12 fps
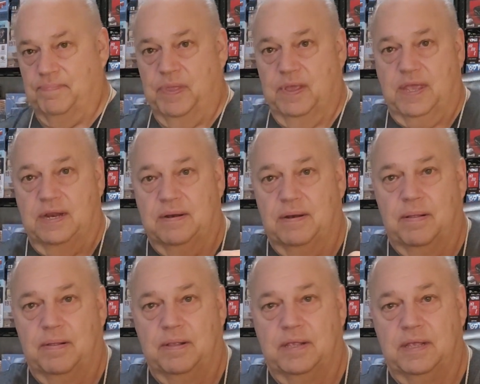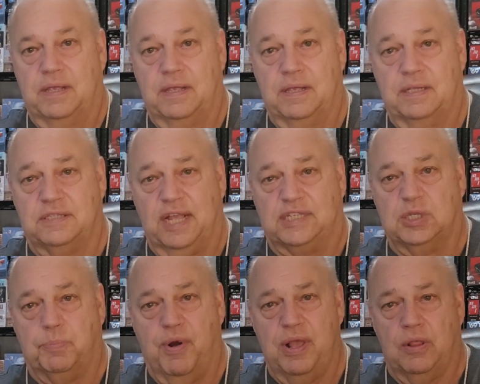You can, it's like
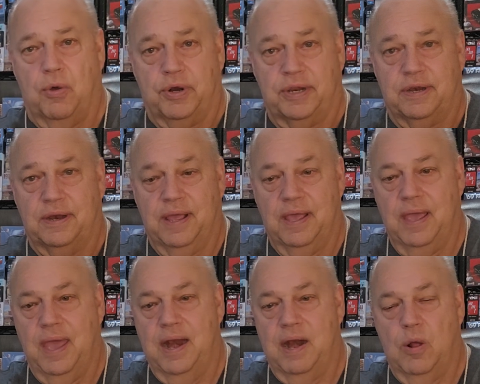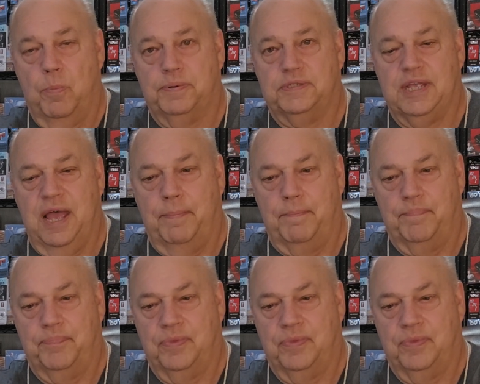spring-loaded, and it opens up.